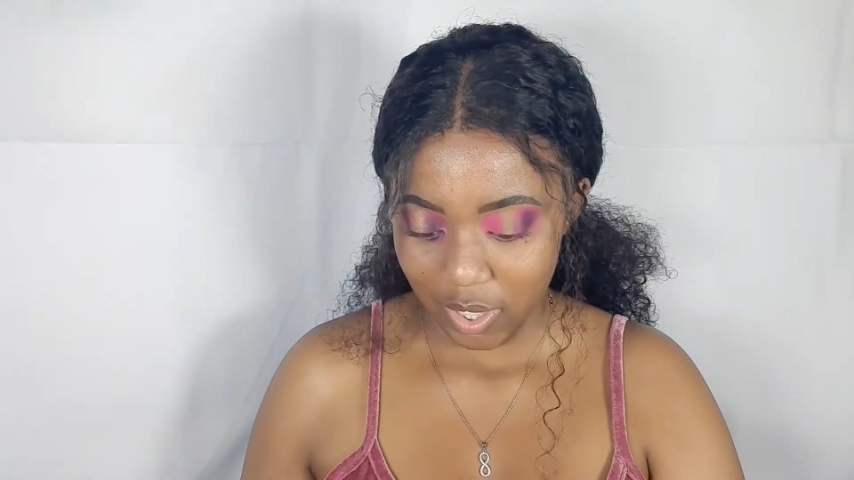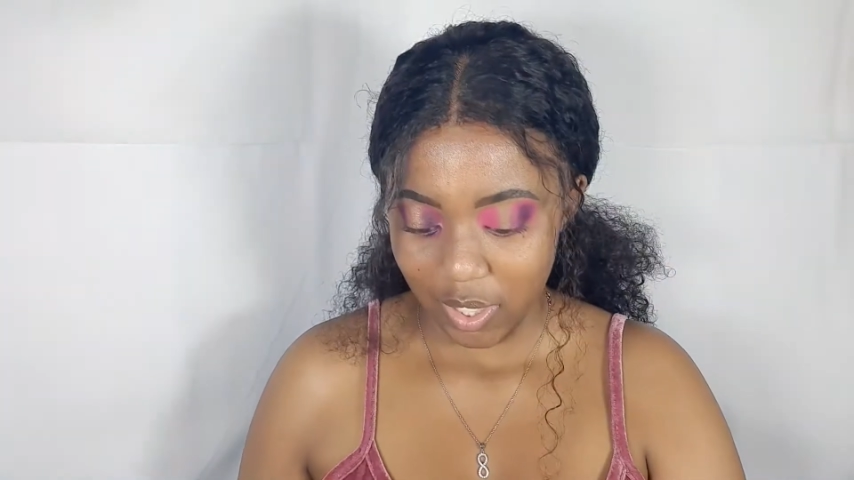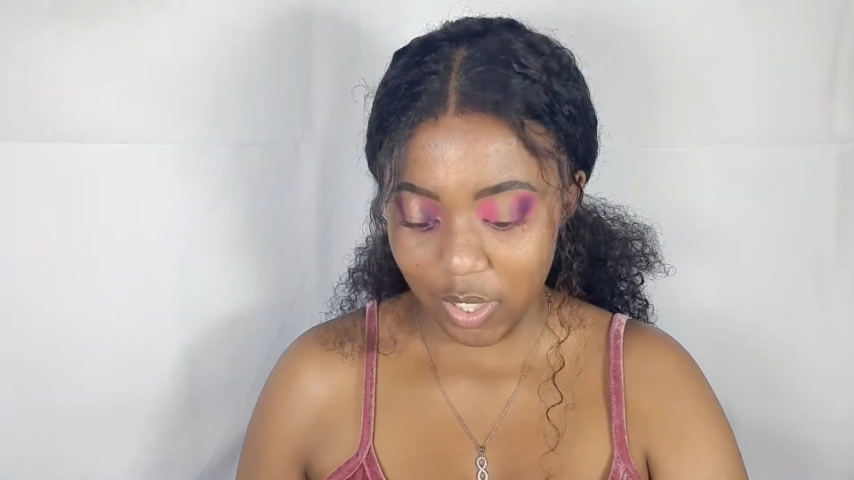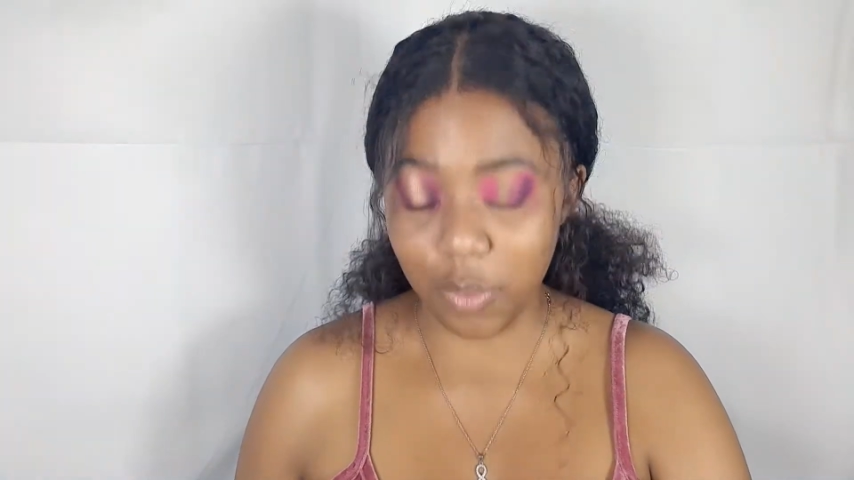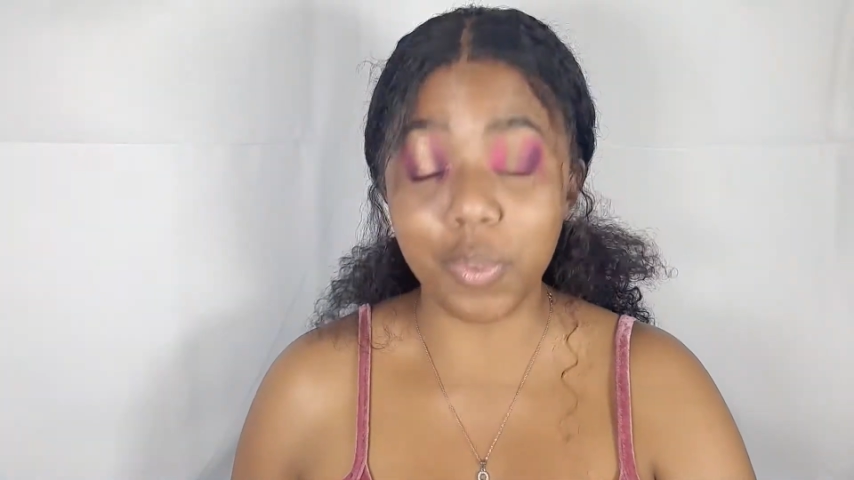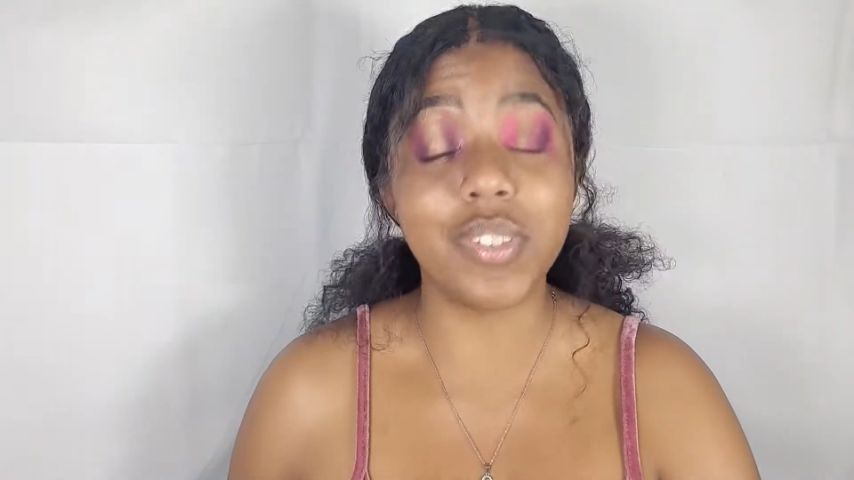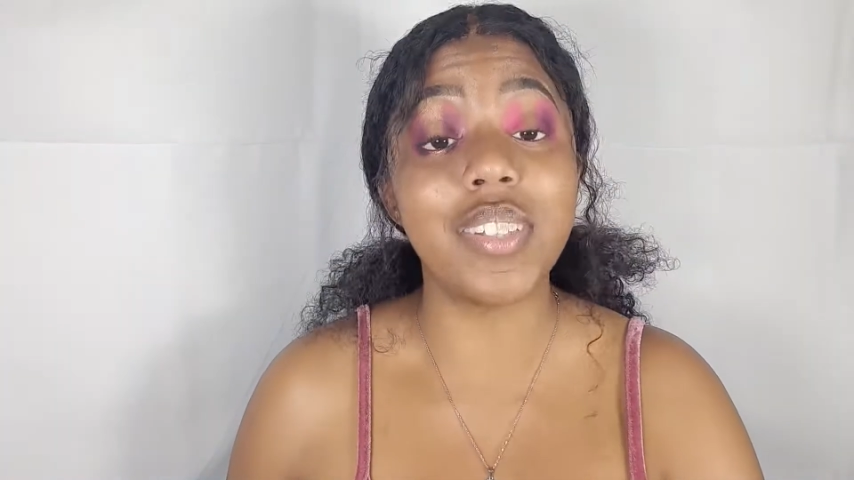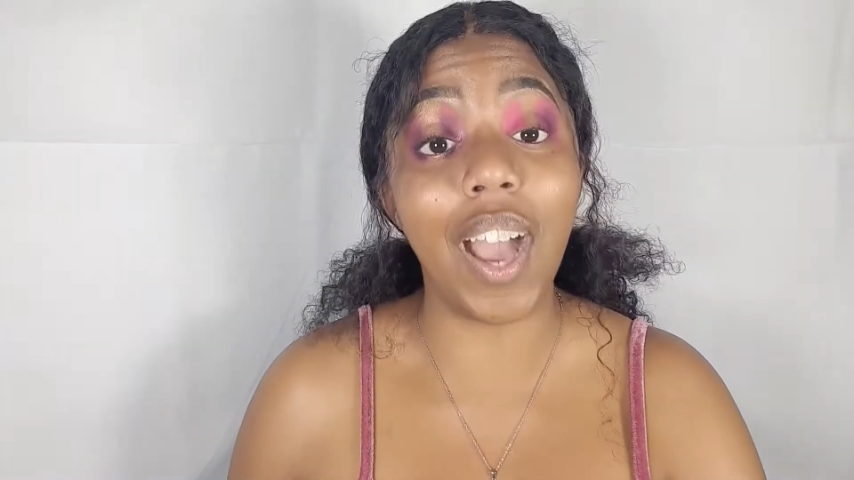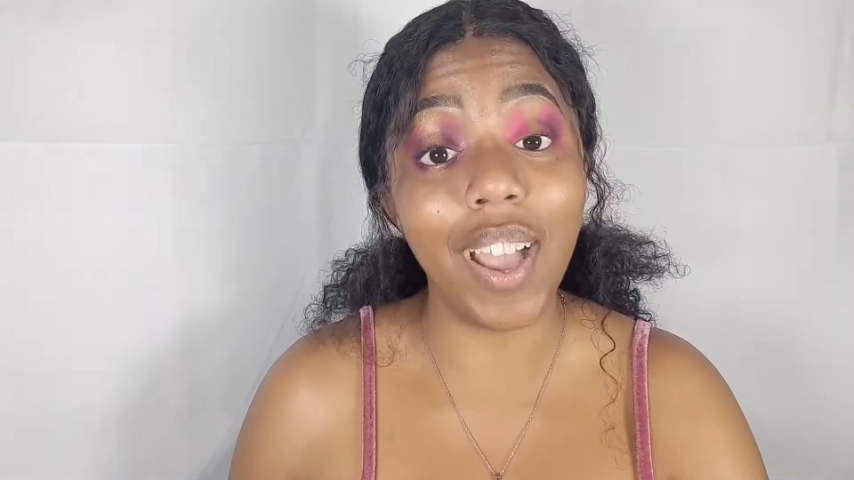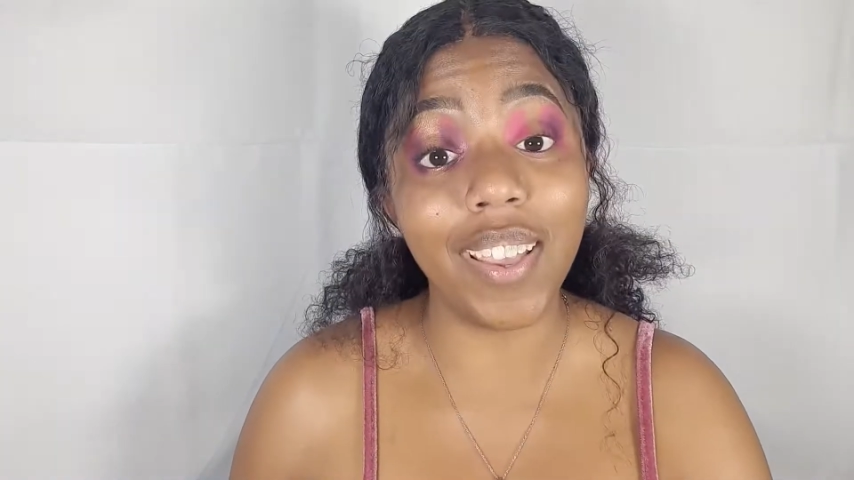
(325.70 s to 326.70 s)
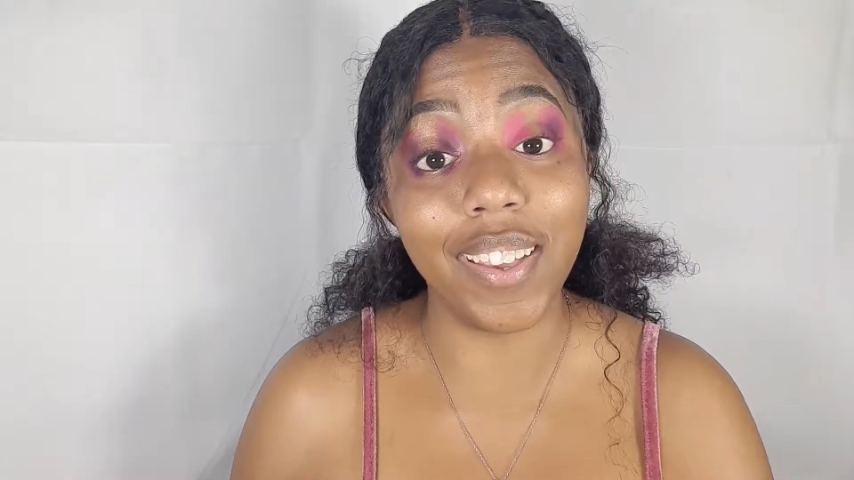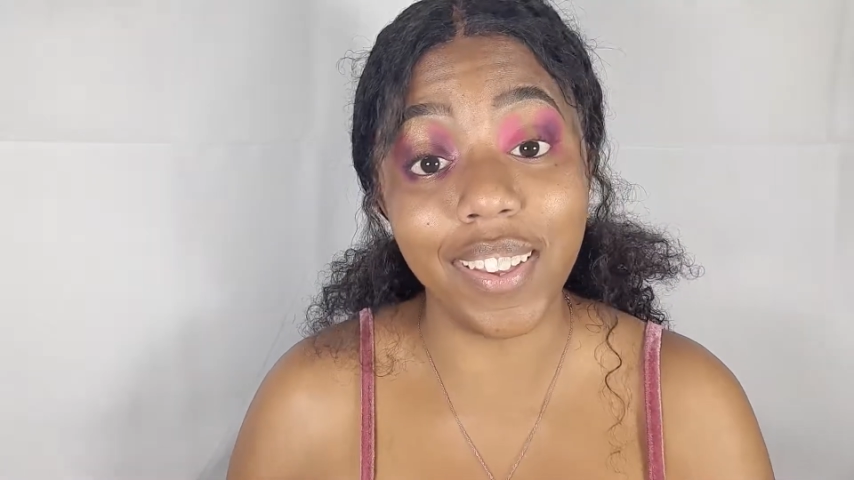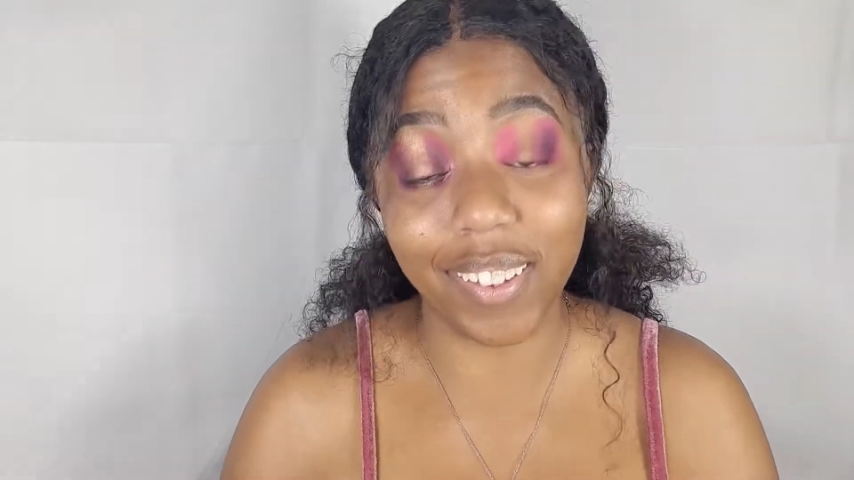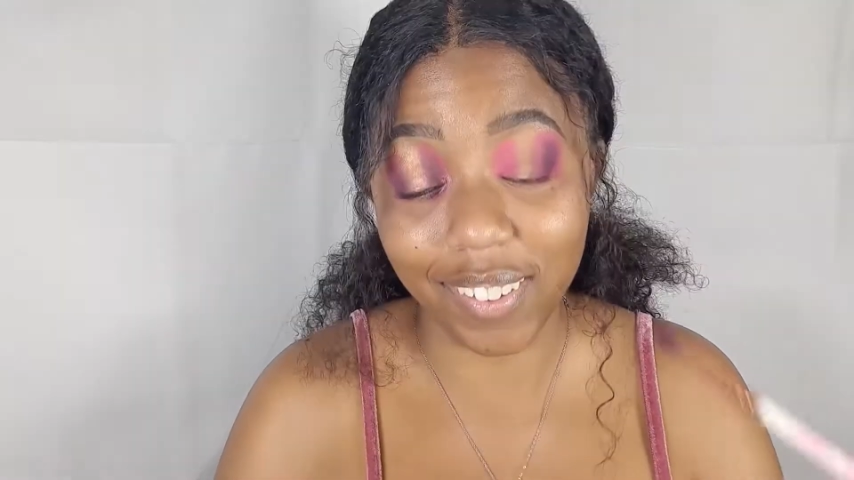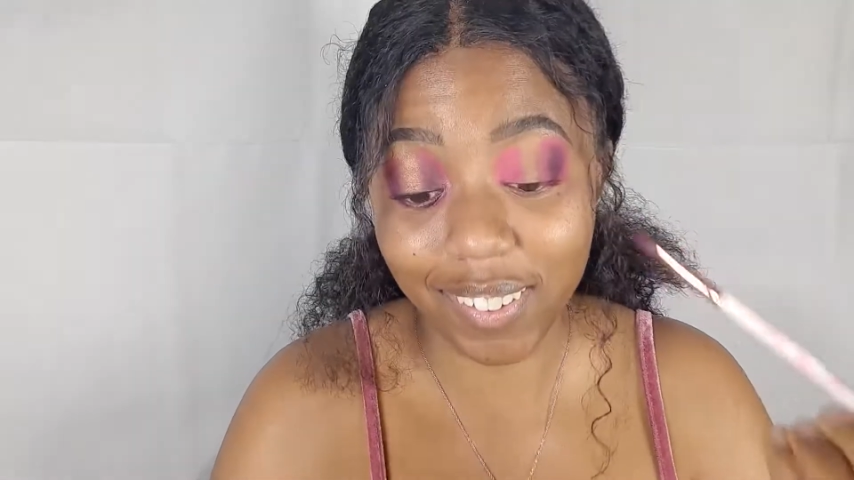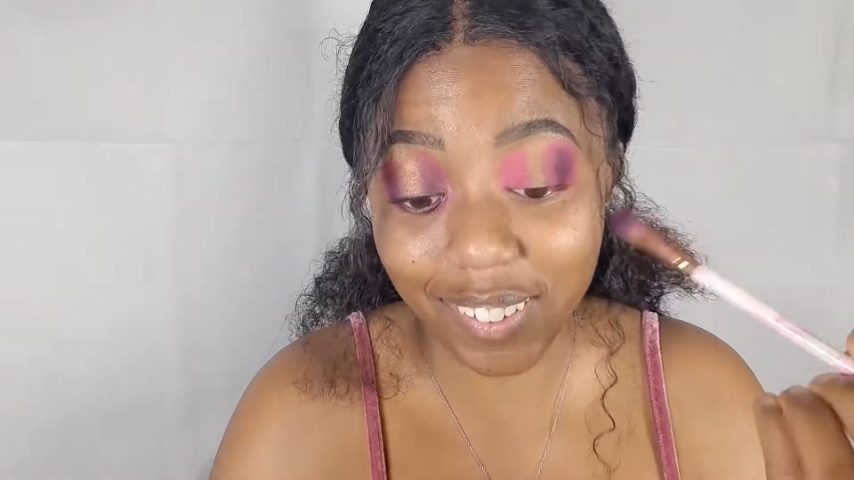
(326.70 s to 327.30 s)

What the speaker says: he was dying.